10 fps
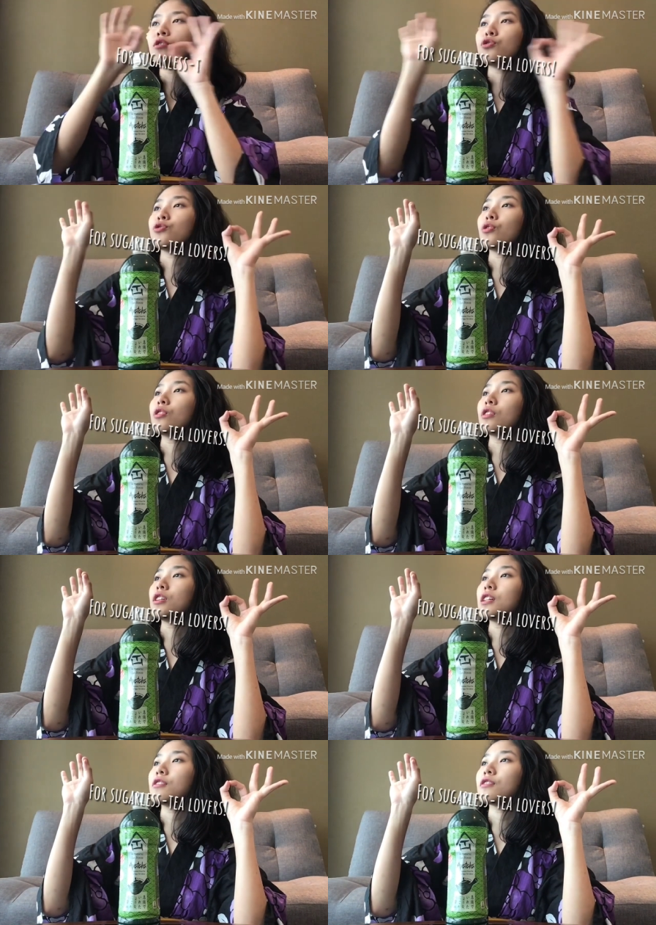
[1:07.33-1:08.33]

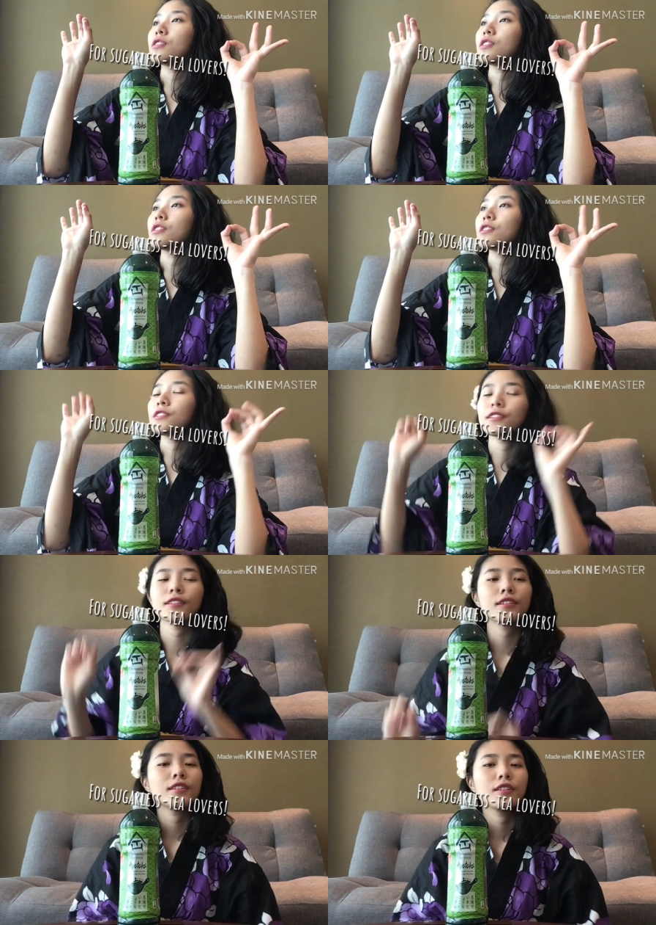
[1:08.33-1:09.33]
sugarless.
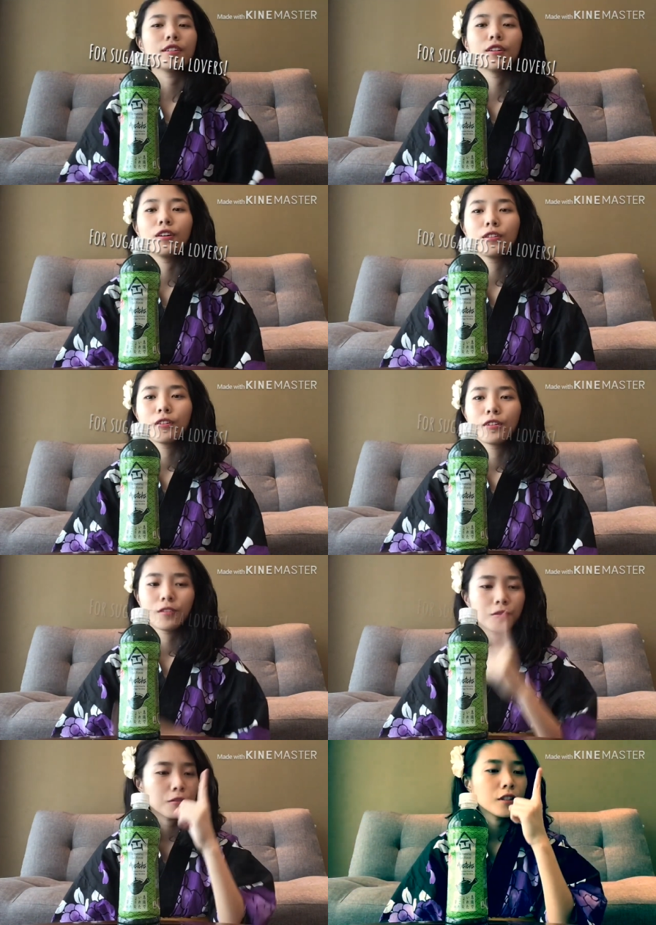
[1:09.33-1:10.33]
You know,
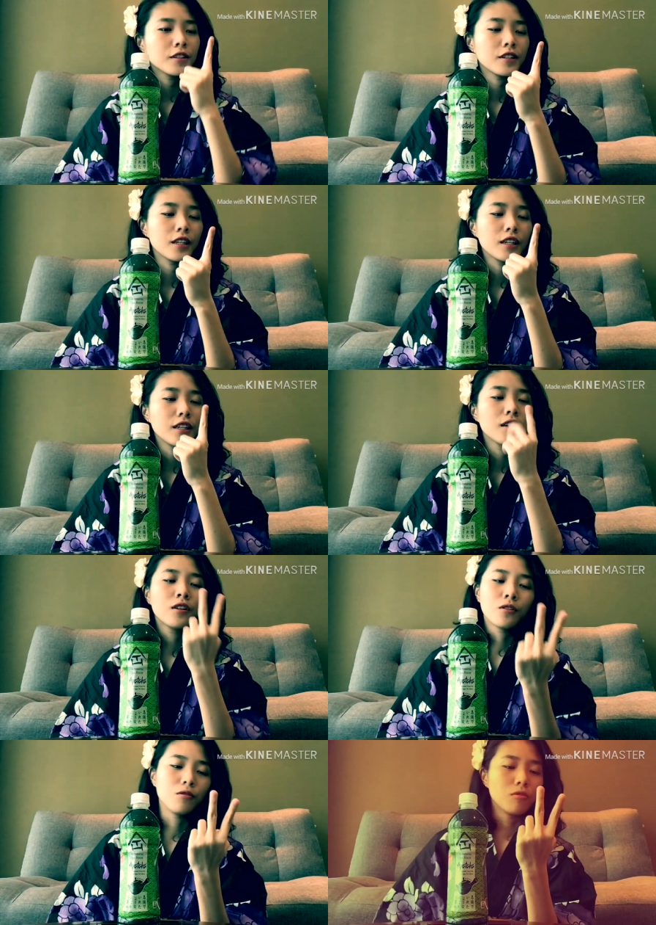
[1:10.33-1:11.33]
green tea,
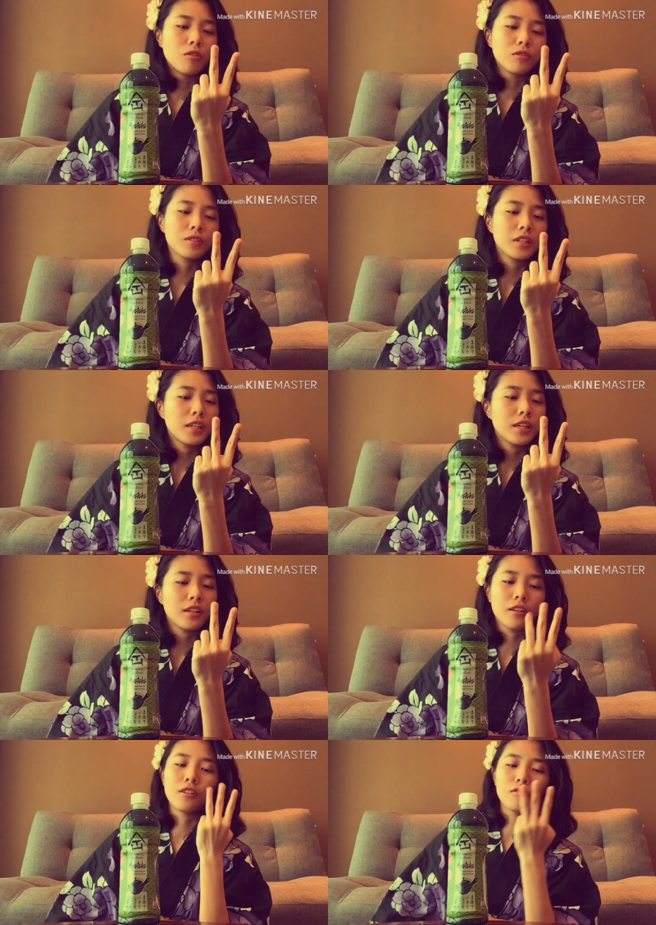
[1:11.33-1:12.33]
oolong
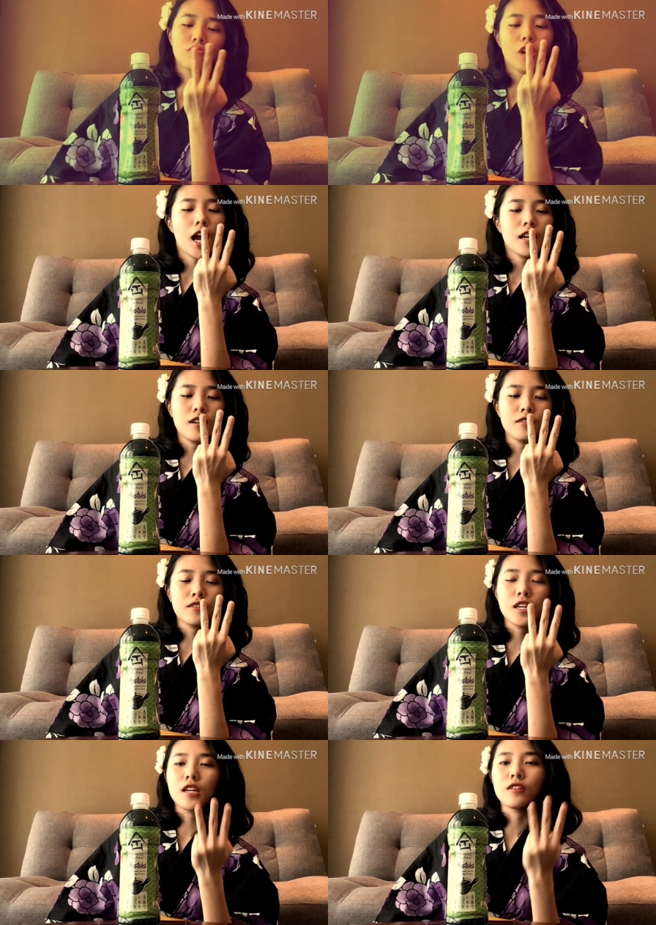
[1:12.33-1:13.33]
tea, Chinese
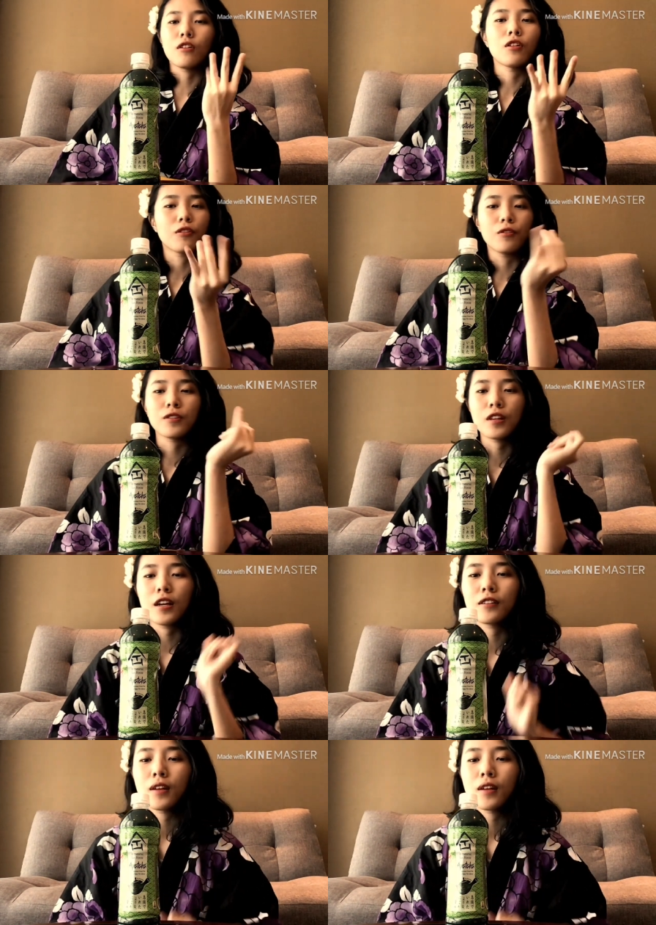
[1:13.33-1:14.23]
teas, all those things.